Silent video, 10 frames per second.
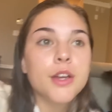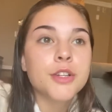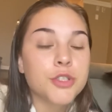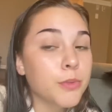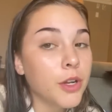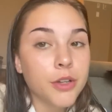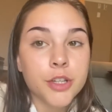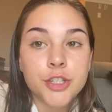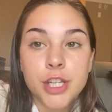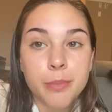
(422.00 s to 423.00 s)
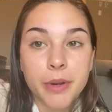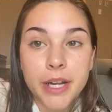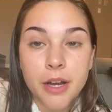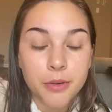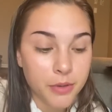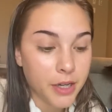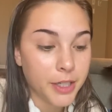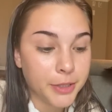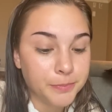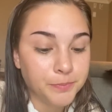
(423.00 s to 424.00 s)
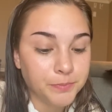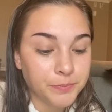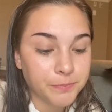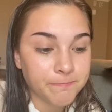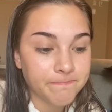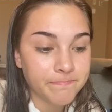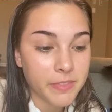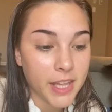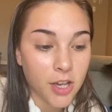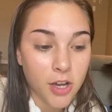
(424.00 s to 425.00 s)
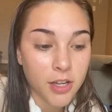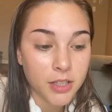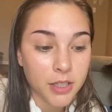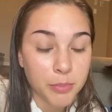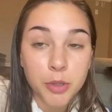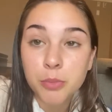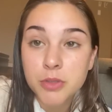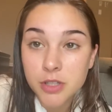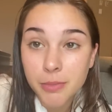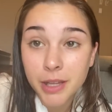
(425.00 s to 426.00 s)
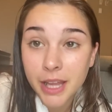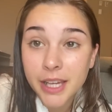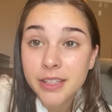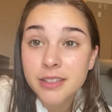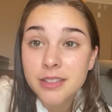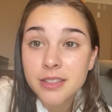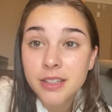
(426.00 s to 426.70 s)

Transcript: So we're not in good shape right now. Um, they got, the poop was on my leggings.